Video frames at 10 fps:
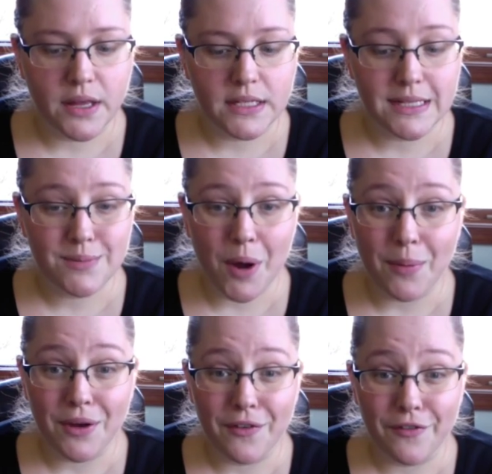This is
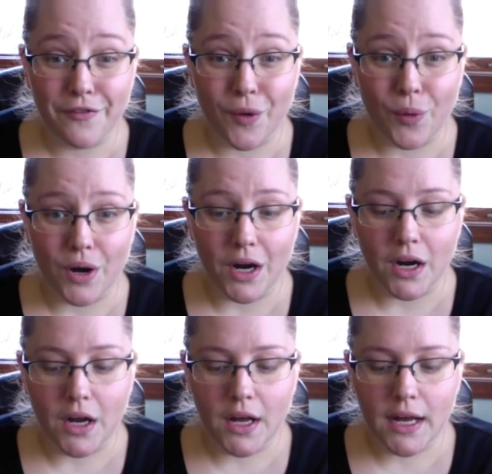probably a 4.
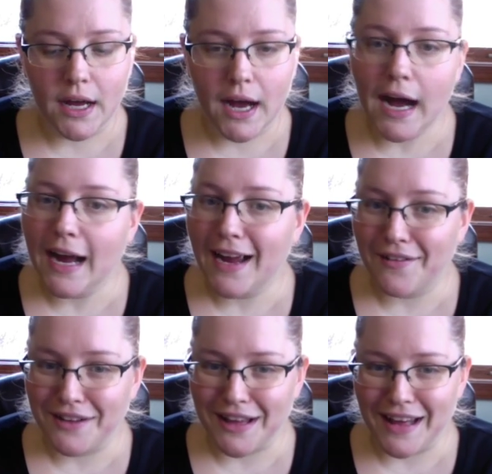I have
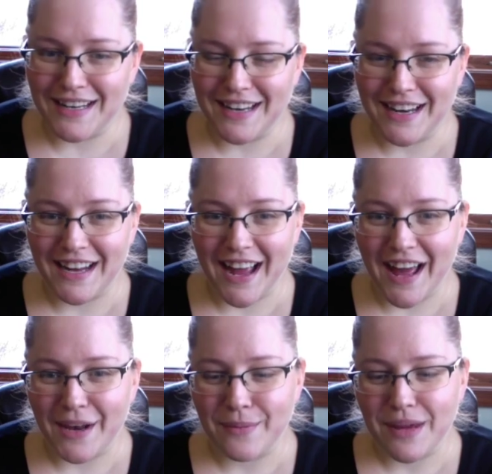a lot of knitting
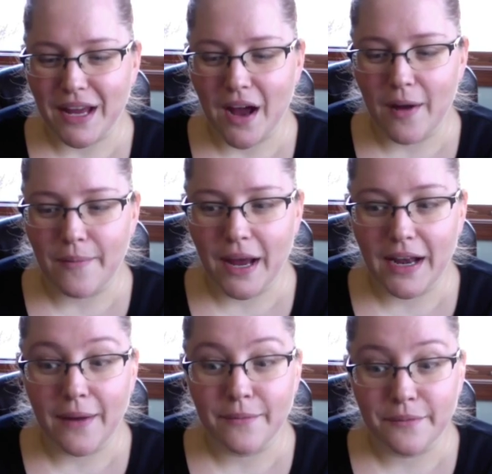ahead of me, and
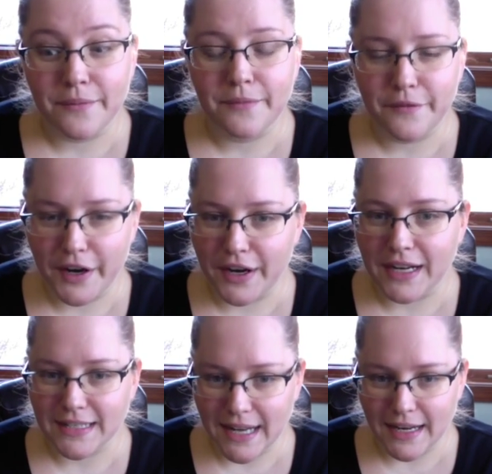I'm very
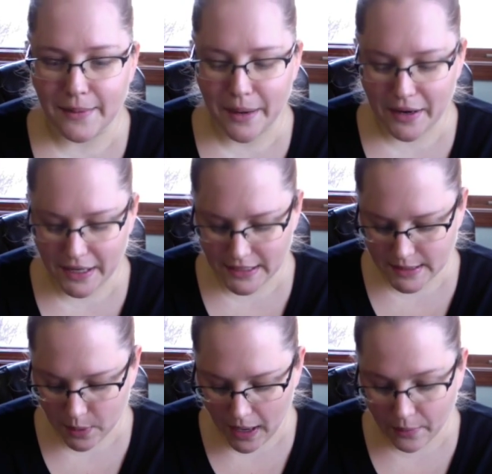excited about it.
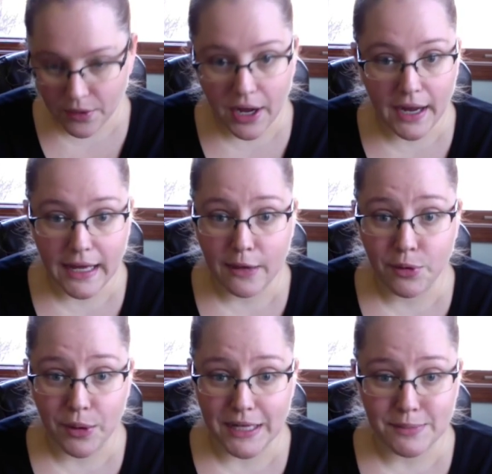So I will keep
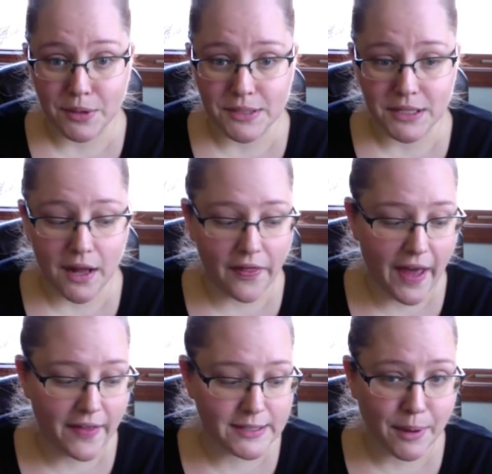you guys posted on
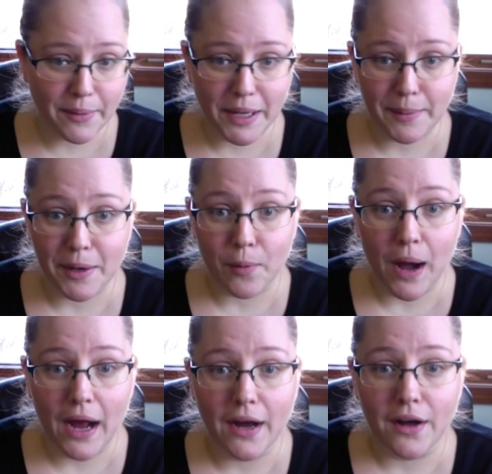that. It's probably going to be a
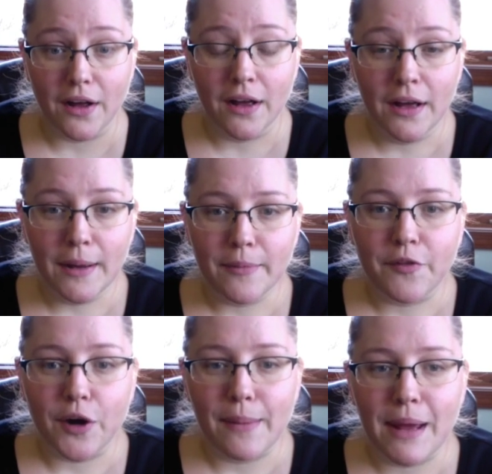while
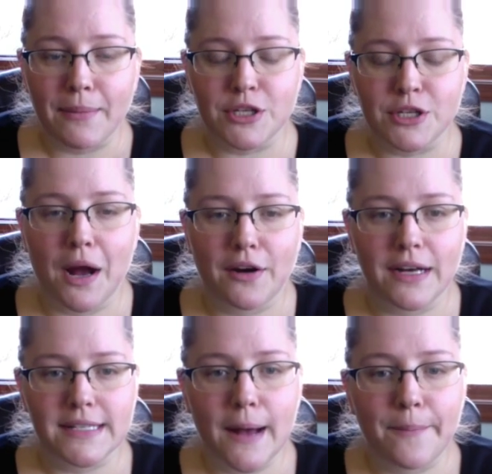before I make much progress.